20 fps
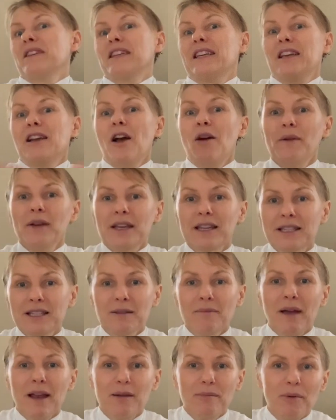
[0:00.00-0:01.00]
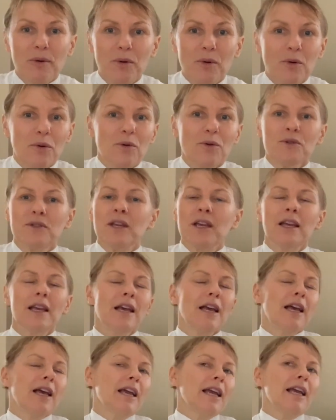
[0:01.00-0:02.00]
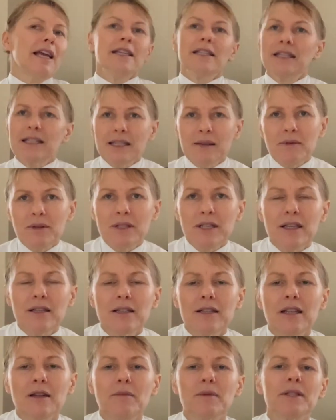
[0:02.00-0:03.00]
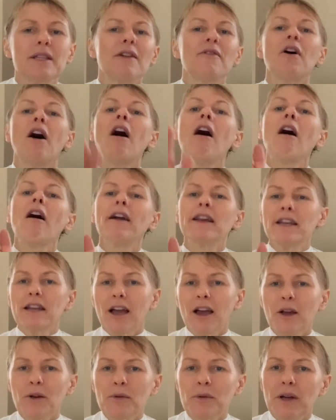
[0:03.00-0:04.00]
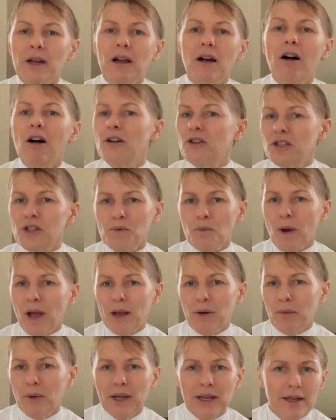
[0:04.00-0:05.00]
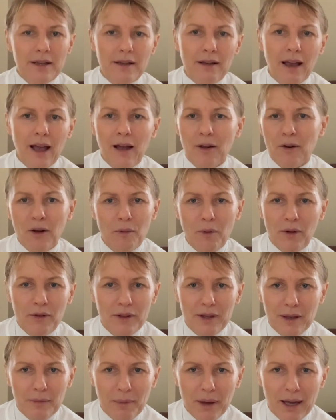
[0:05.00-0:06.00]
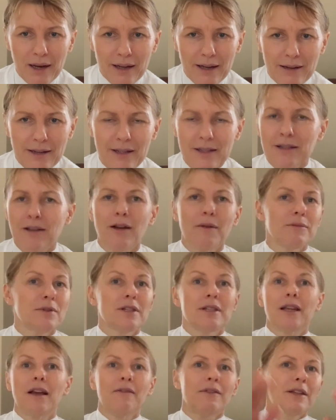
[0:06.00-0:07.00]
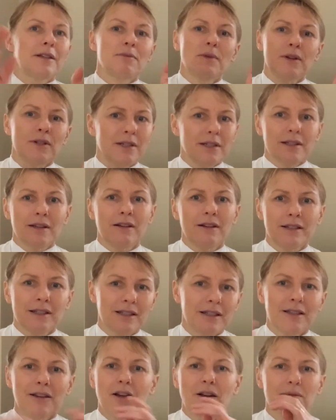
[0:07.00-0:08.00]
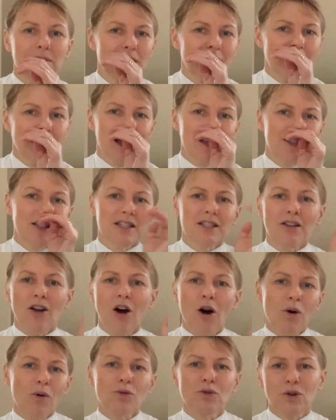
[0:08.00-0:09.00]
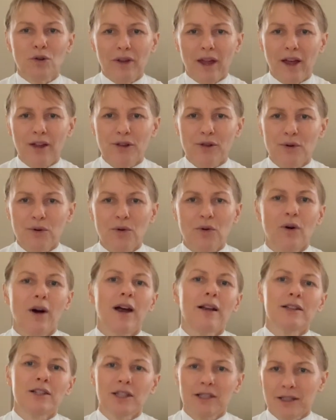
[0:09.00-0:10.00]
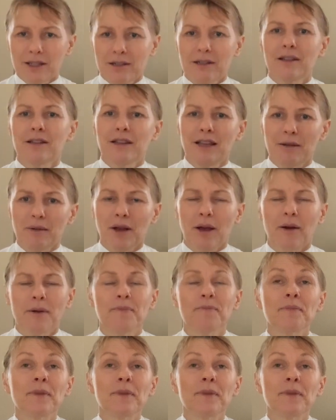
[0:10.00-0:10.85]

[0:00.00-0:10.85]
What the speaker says: going into menopause. Is it something to concern myself? I know. I'll just wait a week and I won't think about it because I'm just having this most exciting time. So let's just hold on that thought and just keep going.